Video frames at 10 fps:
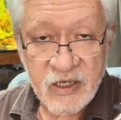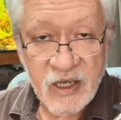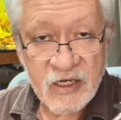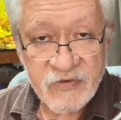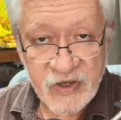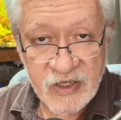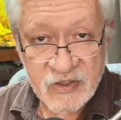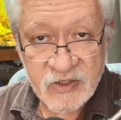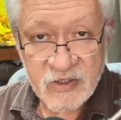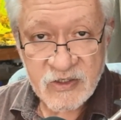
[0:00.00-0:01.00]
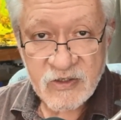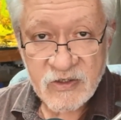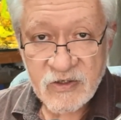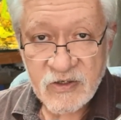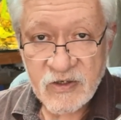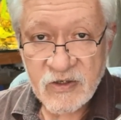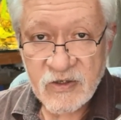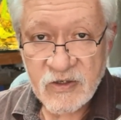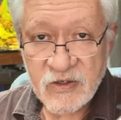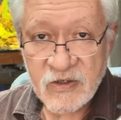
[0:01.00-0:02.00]
elevates
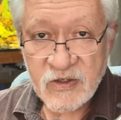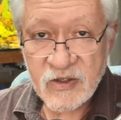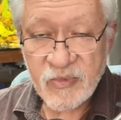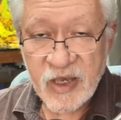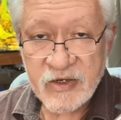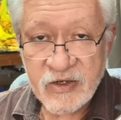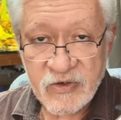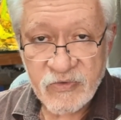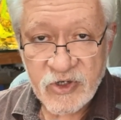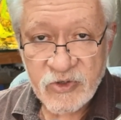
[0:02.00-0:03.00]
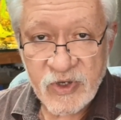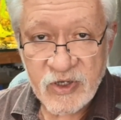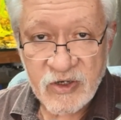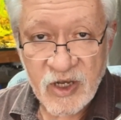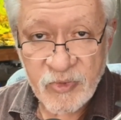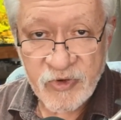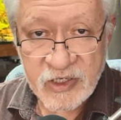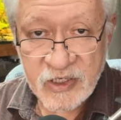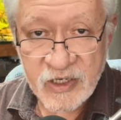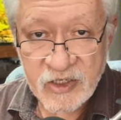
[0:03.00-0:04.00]
the manner in which we can
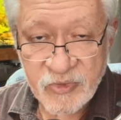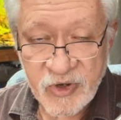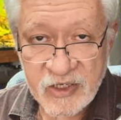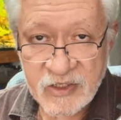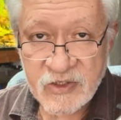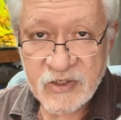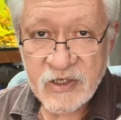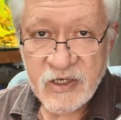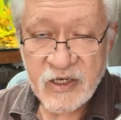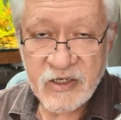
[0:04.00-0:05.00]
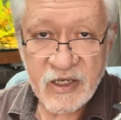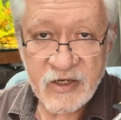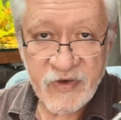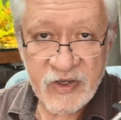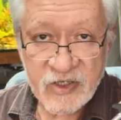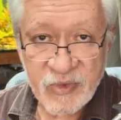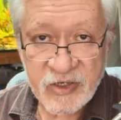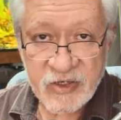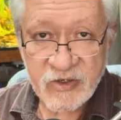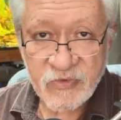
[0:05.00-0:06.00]
operate our enterprises. It elevates the
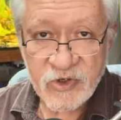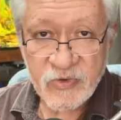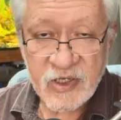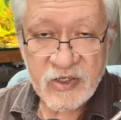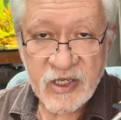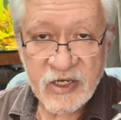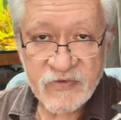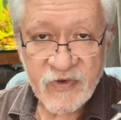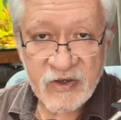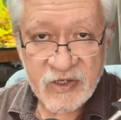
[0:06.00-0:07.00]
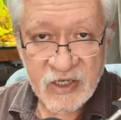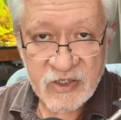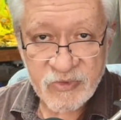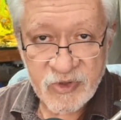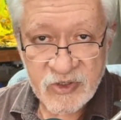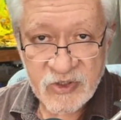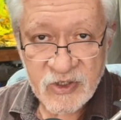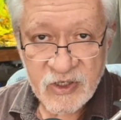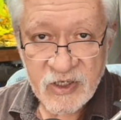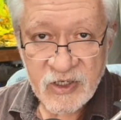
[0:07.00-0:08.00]
manner in which we can satisfy our customers.
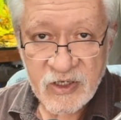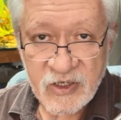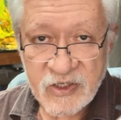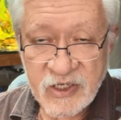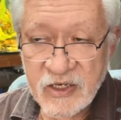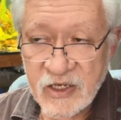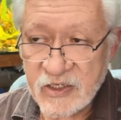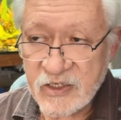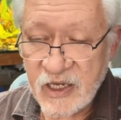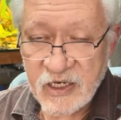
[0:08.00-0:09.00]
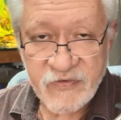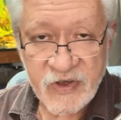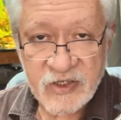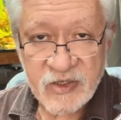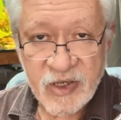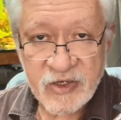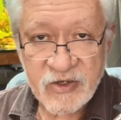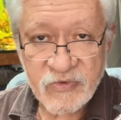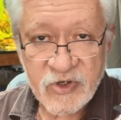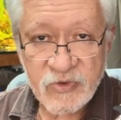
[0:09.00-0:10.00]
It elevates the manner
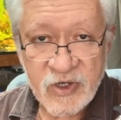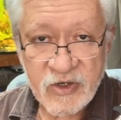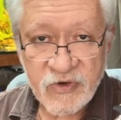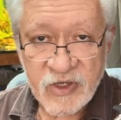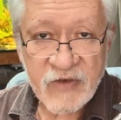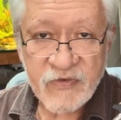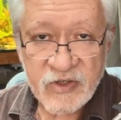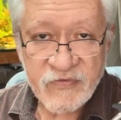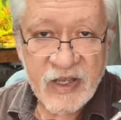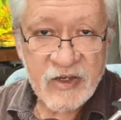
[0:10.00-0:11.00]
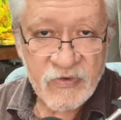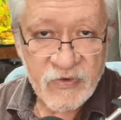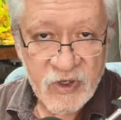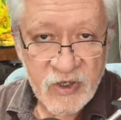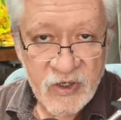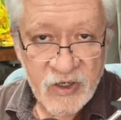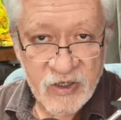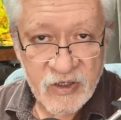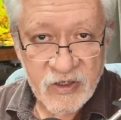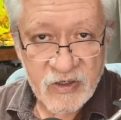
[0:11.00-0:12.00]
in which we can recover the value
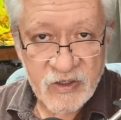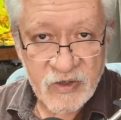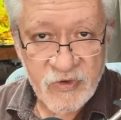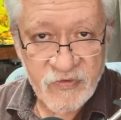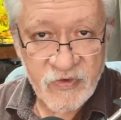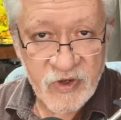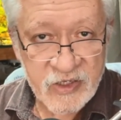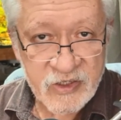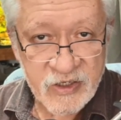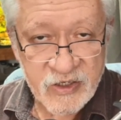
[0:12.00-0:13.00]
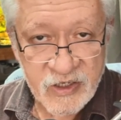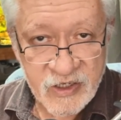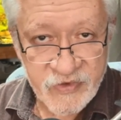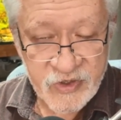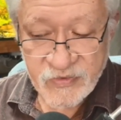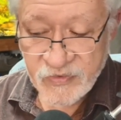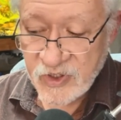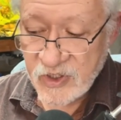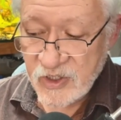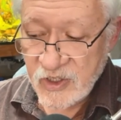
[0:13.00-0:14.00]
that we've created and delivered.
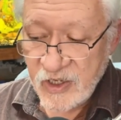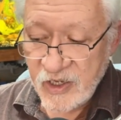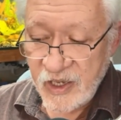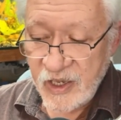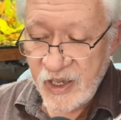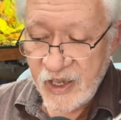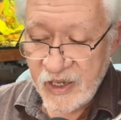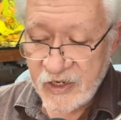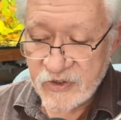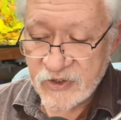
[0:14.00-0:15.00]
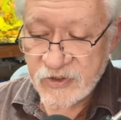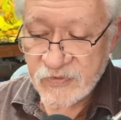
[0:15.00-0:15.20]
And